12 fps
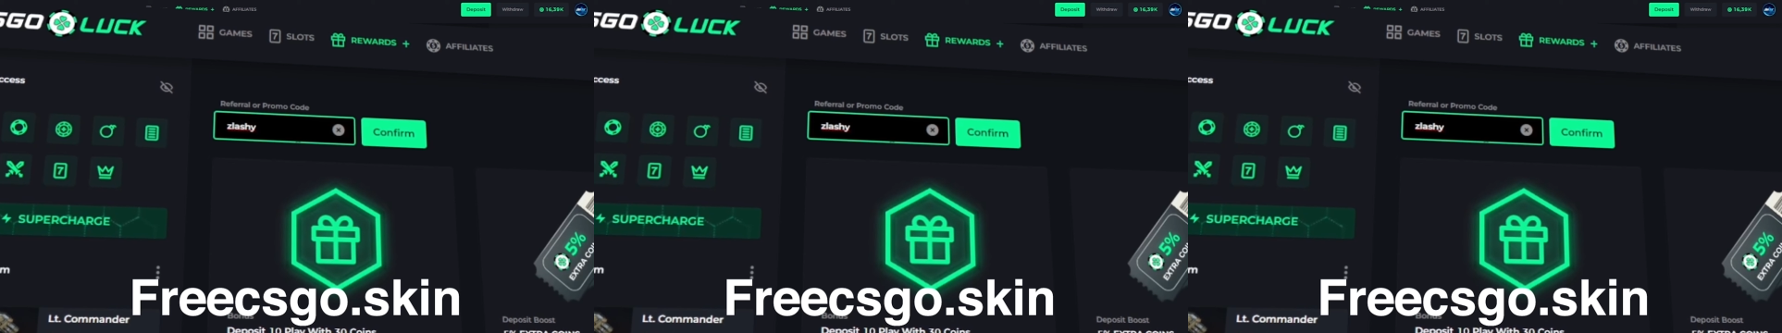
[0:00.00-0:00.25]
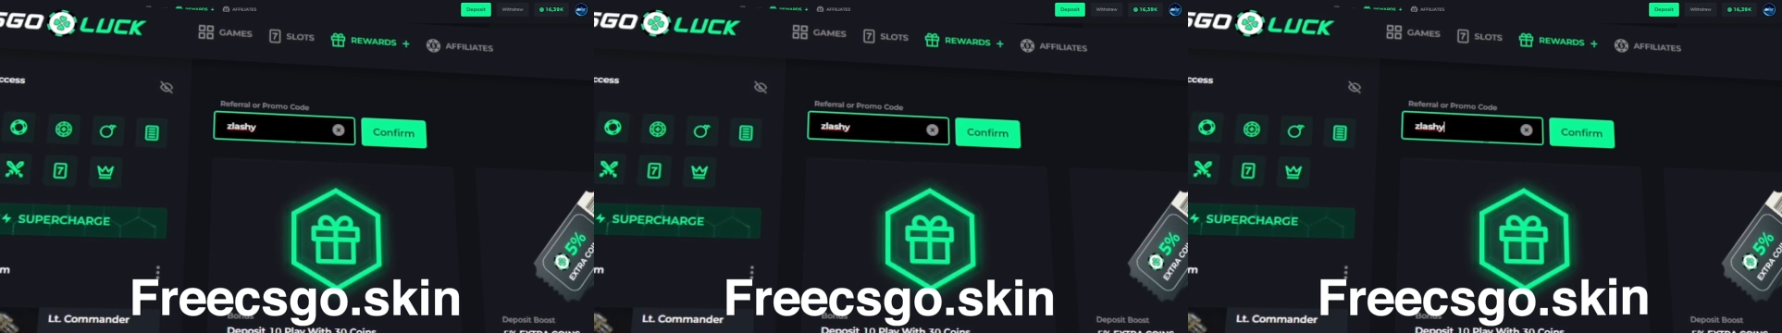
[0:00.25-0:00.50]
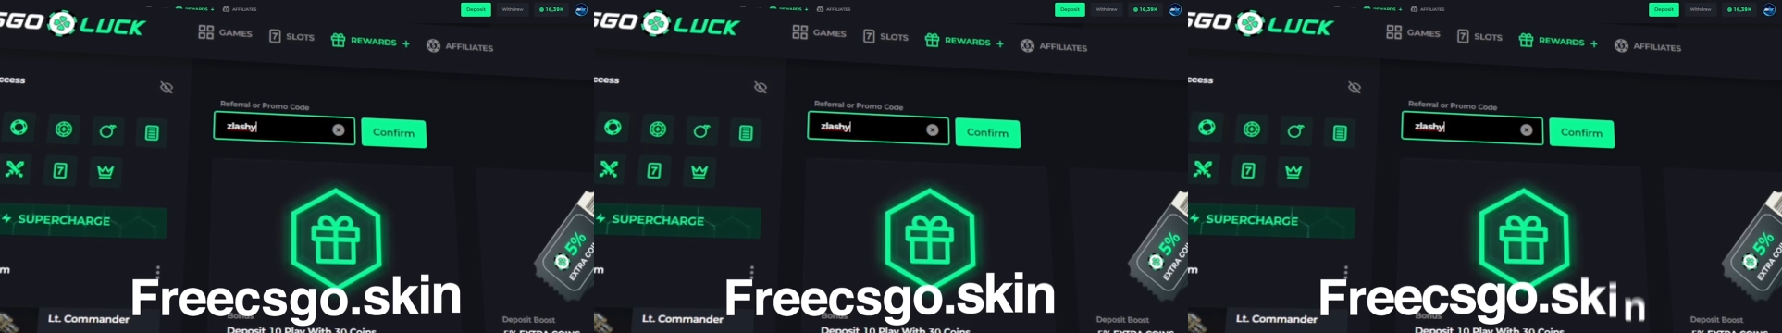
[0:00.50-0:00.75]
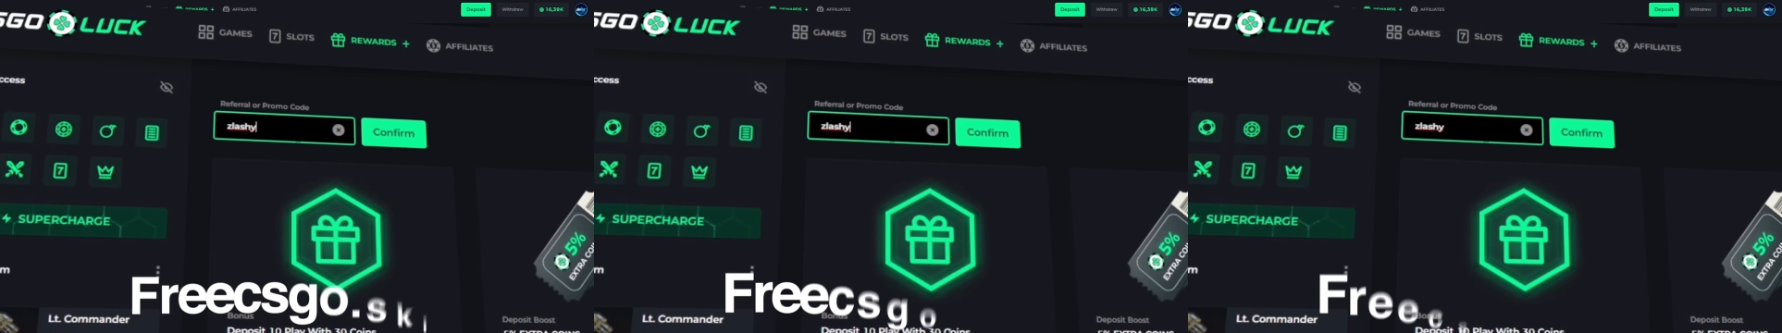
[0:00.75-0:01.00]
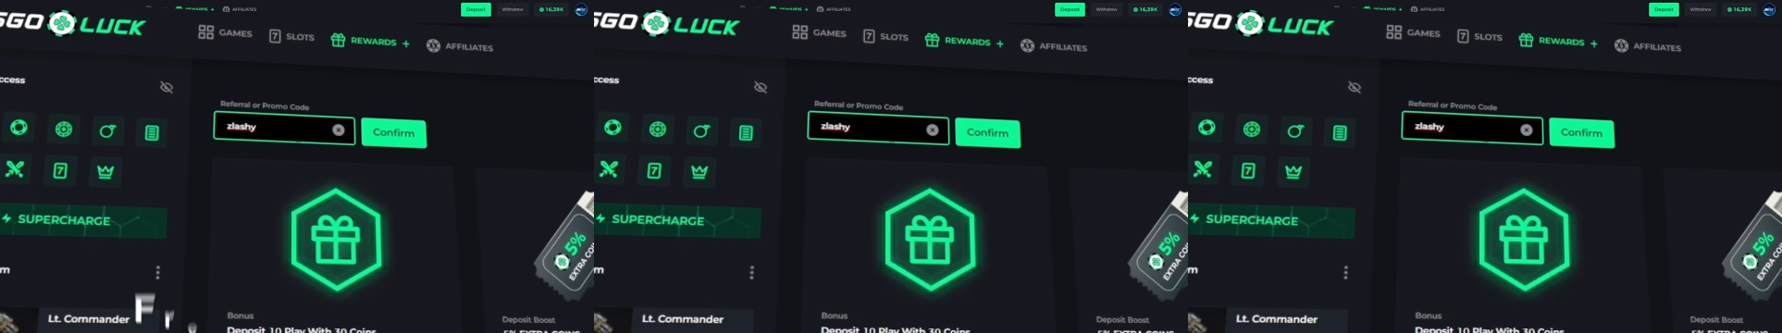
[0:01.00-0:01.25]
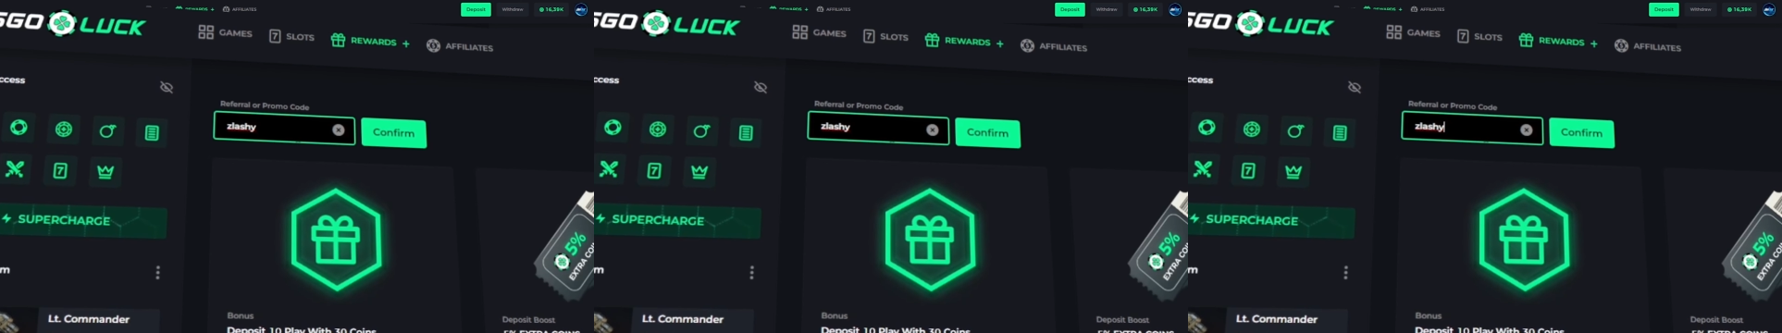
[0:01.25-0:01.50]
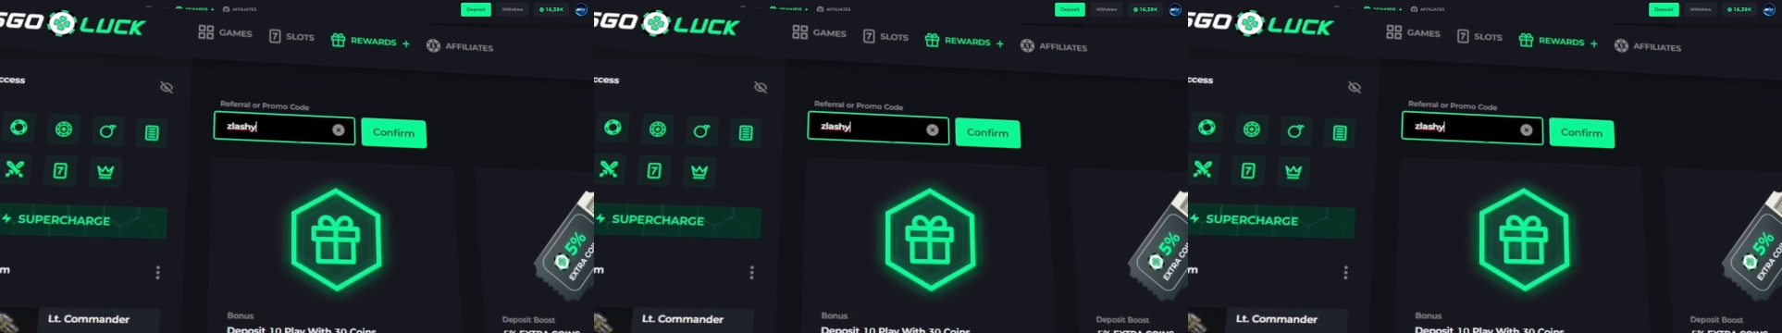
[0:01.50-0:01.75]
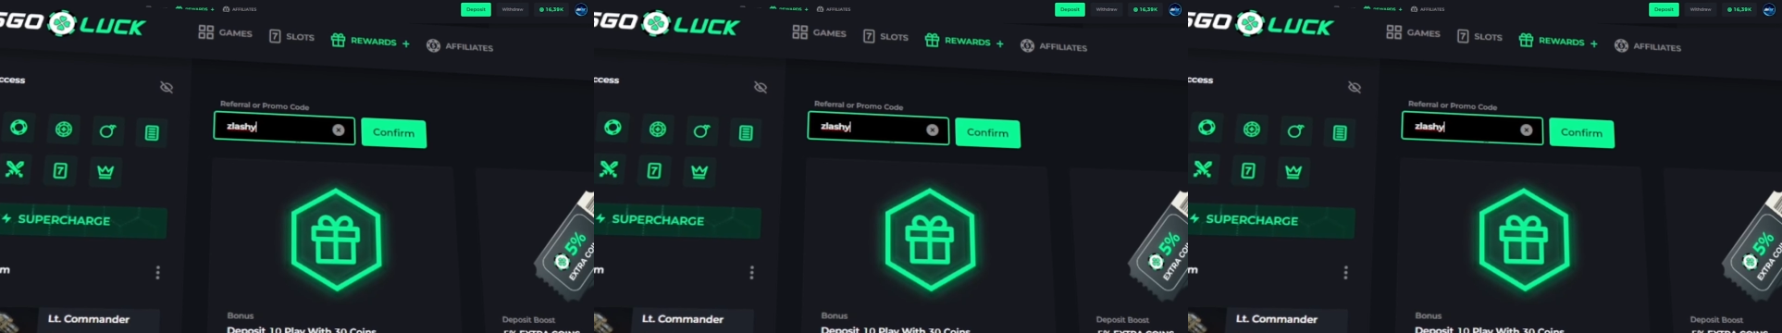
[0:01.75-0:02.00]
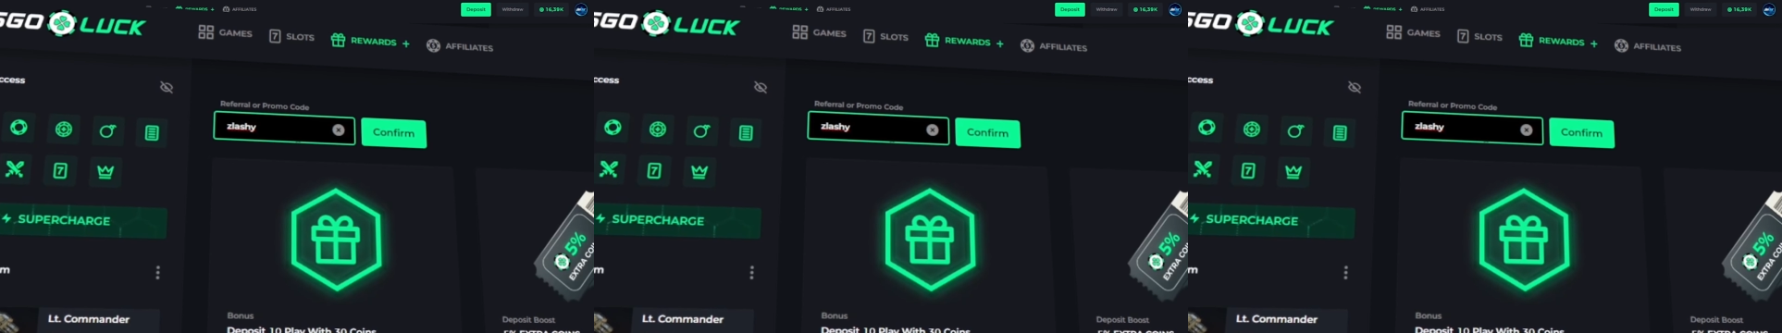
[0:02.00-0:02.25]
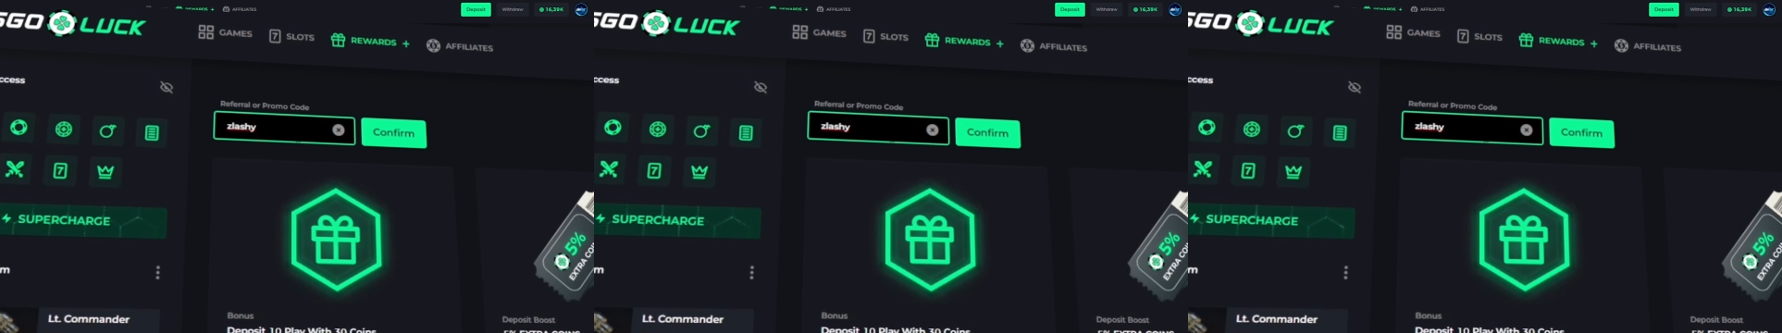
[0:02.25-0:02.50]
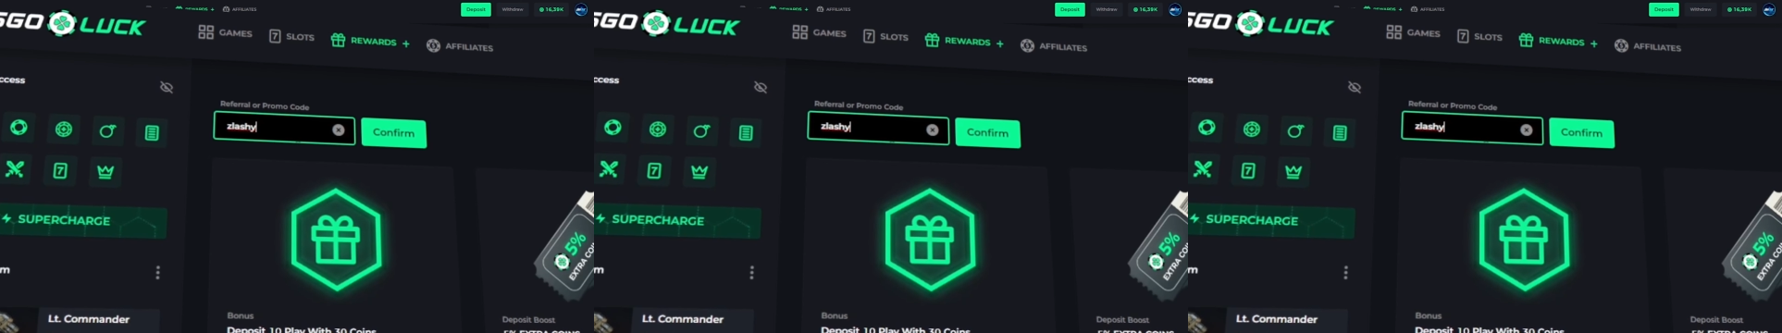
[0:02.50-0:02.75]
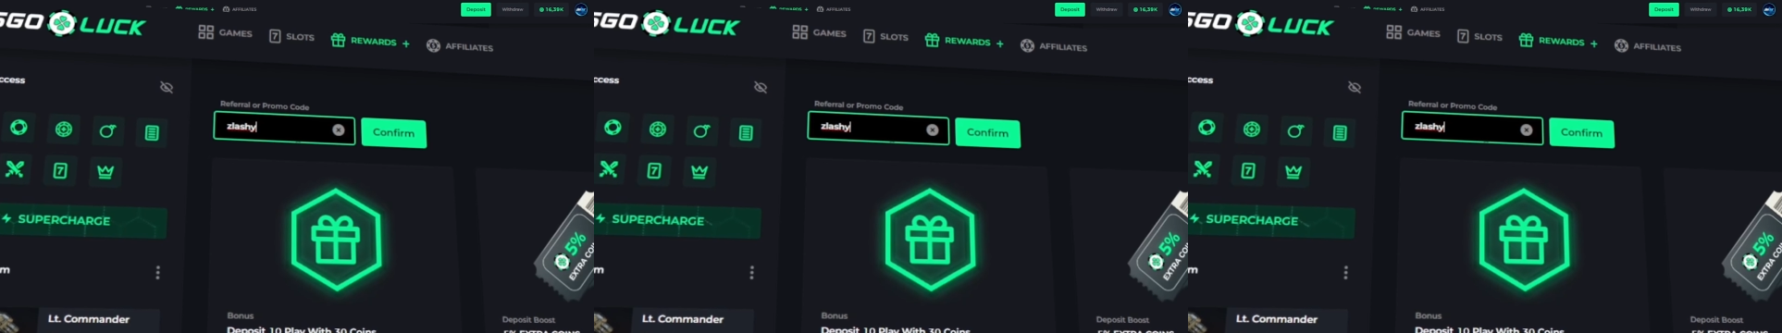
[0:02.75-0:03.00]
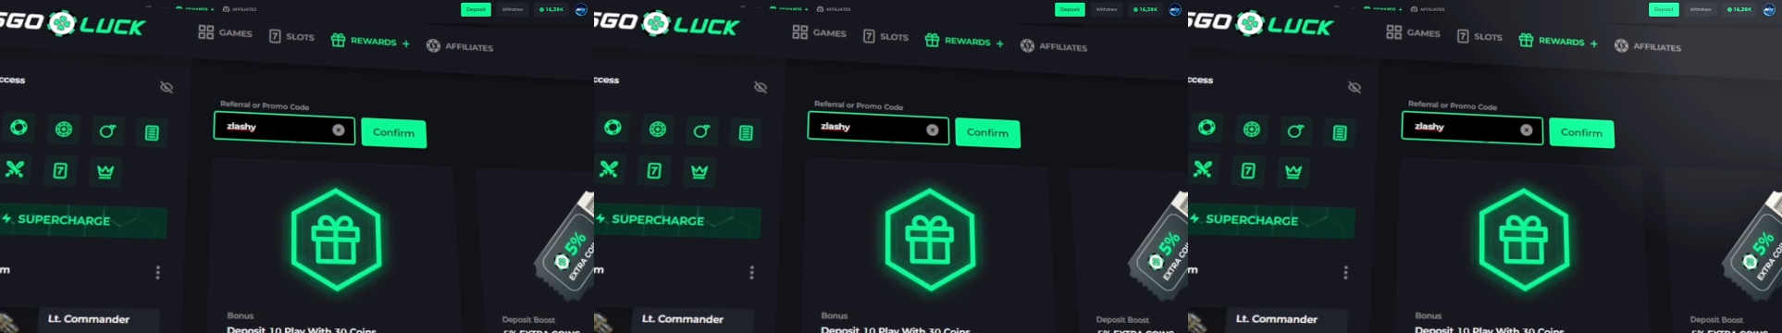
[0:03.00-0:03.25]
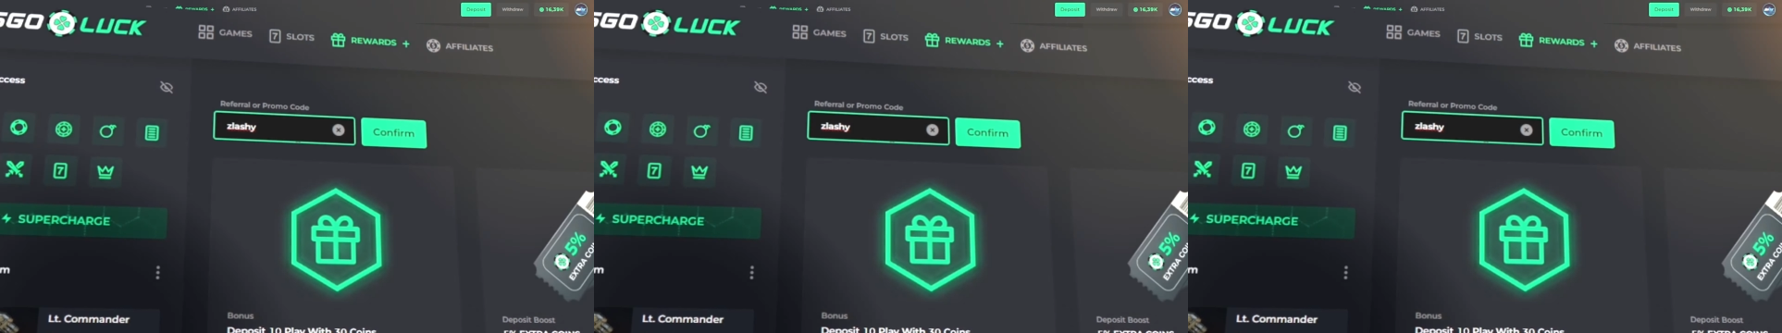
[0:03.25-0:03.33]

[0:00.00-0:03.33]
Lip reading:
(no speaker visible)